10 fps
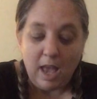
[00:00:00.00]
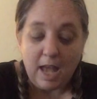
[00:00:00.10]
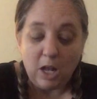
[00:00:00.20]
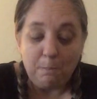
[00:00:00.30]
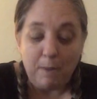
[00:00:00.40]

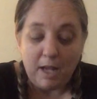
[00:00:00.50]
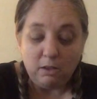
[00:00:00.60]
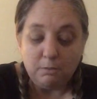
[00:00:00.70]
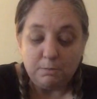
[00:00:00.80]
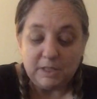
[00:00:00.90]
"And I'll bet
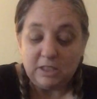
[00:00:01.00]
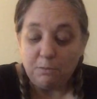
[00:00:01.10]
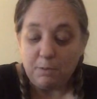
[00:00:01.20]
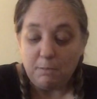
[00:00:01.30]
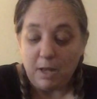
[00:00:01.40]
it'll
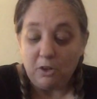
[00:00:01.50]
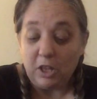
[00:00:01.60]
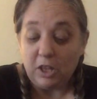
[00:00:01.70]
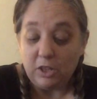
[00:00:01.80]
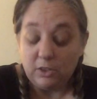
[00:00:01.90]
still be better
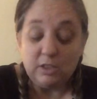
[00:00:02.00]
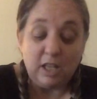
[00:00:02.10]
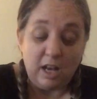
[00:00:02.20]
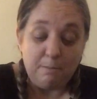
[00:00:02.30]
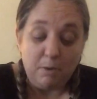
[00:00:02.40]
the third
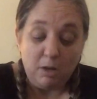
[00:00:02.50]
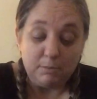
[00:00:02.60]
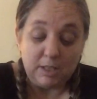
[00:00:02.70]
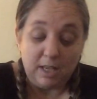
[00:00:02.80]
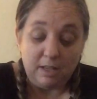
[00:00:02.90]
time," Mom
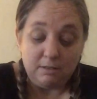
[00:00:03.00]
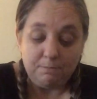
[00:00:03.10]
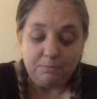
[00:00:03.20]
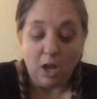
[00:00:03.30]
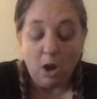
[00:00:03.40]
said.
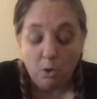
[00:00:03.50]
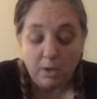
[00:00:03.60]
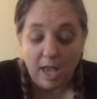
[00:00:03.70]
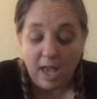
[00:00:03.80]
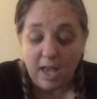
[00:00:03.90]

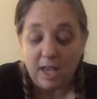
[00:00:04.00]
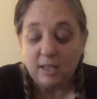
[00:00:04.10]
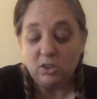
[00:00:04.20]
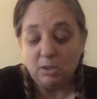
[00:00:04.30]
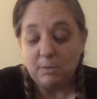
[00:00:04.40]

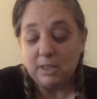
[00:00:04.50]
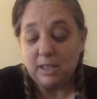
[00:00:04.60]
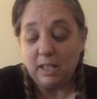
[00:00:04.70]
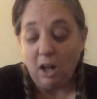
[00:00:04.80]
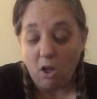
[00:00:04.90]
"Okay," Jimmy
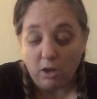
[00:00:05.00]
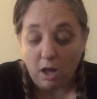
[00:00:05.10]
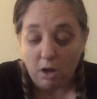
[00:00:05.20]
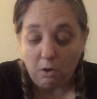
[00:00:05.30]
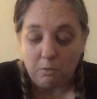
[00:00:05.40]
said, "I'll
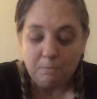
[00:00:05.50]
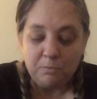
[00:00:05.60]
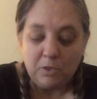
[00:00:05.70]
go."